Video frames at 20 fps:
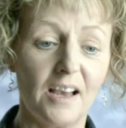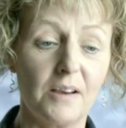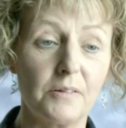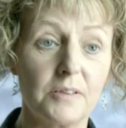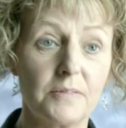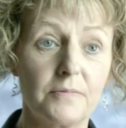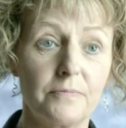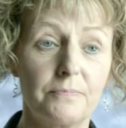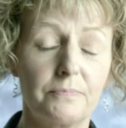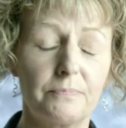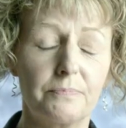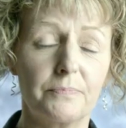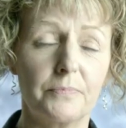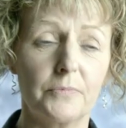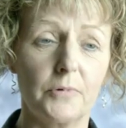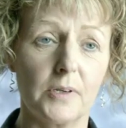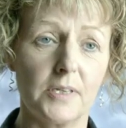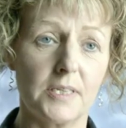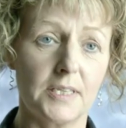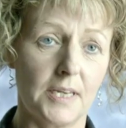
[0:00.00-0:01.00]
I was
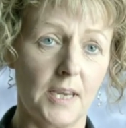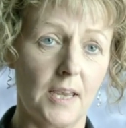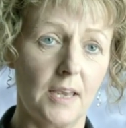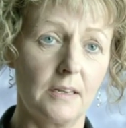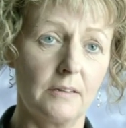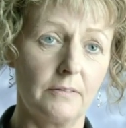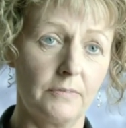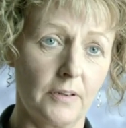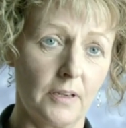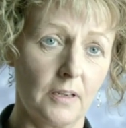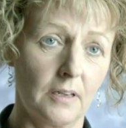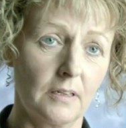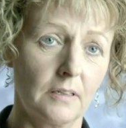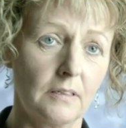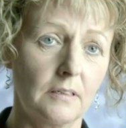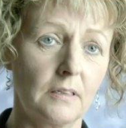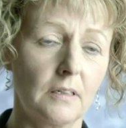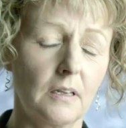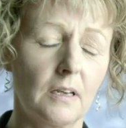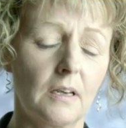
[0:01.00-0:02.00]
quite scared of her.